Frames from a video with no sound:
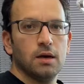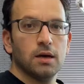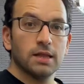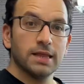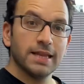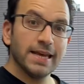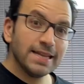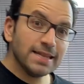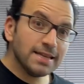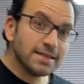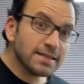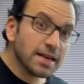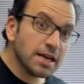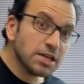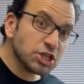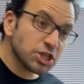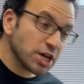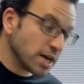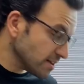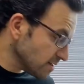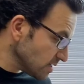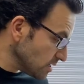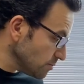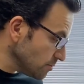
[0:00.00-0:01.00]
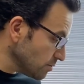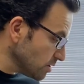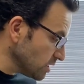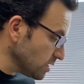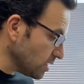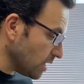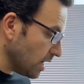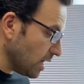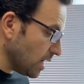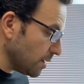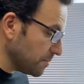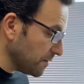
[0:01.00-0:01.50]
Ladies and gentlemen,
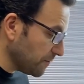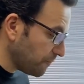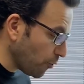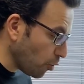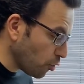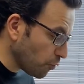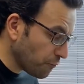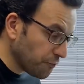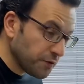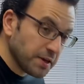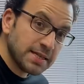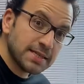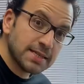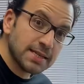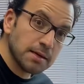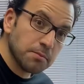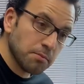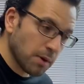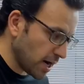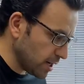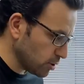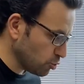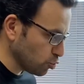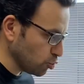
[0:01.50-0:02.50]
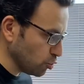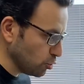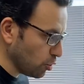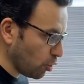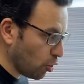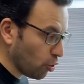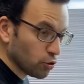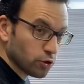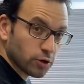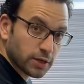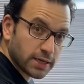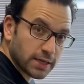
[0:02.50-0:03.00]
before fixing my tool
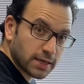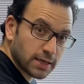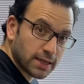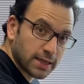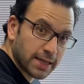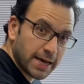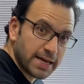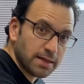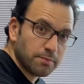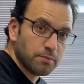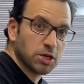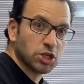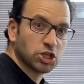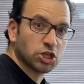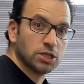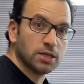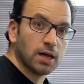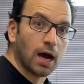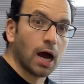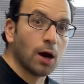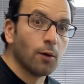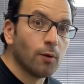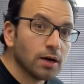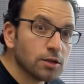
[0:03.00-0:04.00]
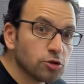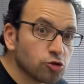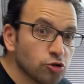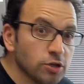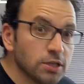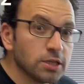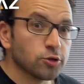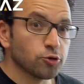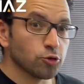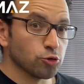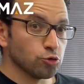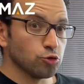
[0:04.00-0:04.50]
on the lathe machine, I want to
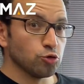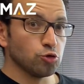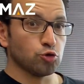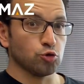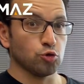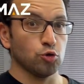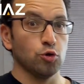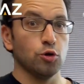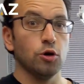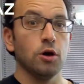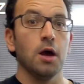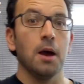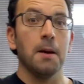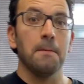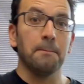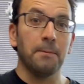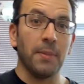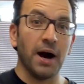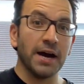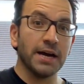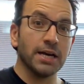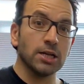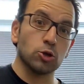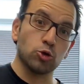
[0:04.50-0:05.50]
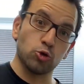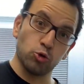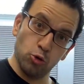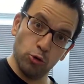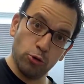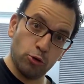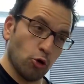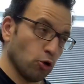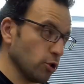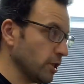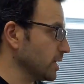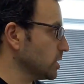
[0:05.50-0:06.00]
introduce you my tool
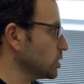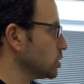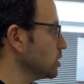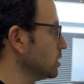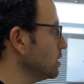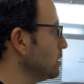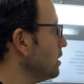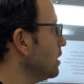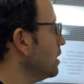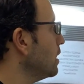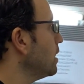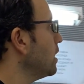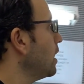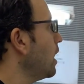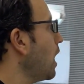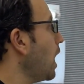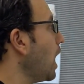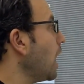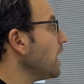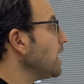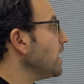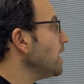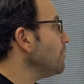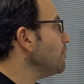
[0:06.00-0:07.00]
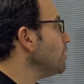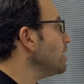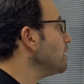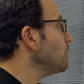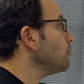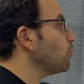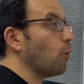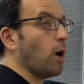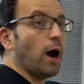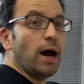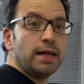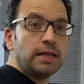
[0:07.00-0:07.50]
collection. I have a
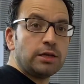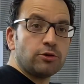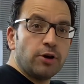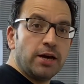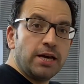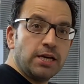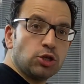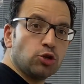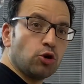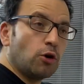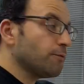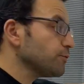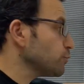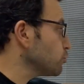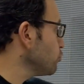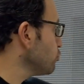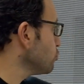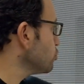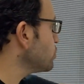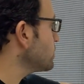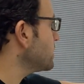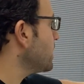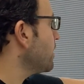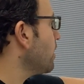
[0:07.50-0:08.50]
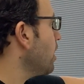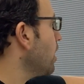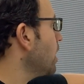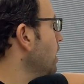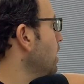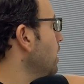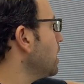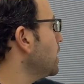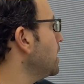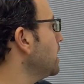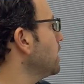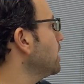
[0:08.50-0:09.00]
wide range of tools. There
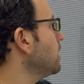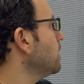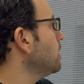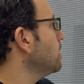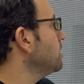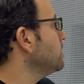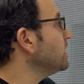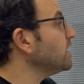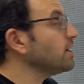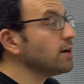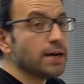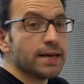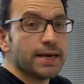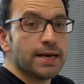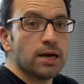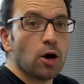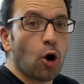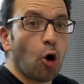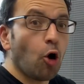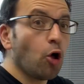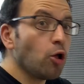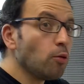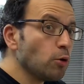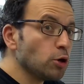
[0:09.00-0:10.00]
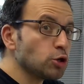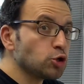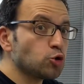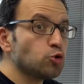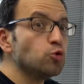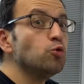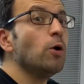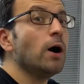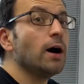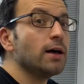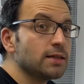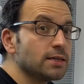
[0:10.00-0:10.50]
are nearly almost
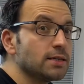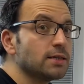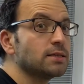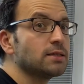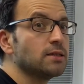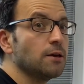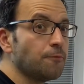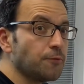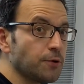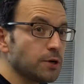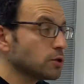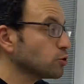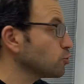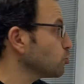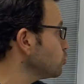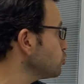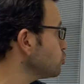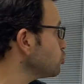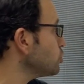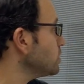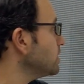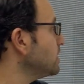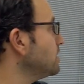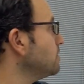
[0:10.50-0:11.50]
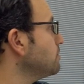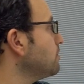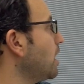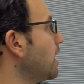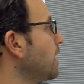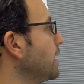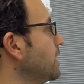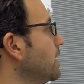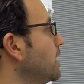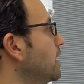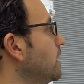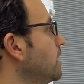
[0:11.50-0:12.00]
200 different tools in
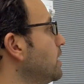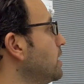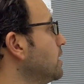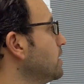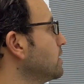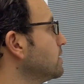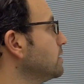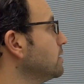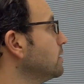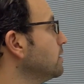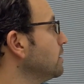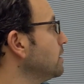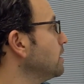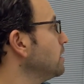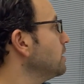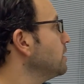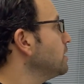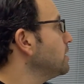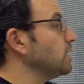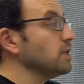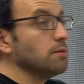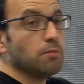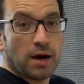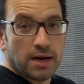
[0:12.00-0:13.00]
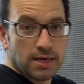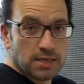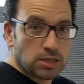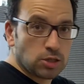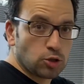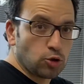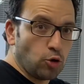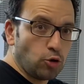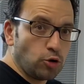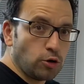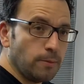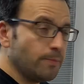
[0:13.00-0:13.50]
my
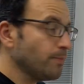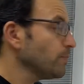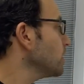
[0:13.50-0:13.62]
stock.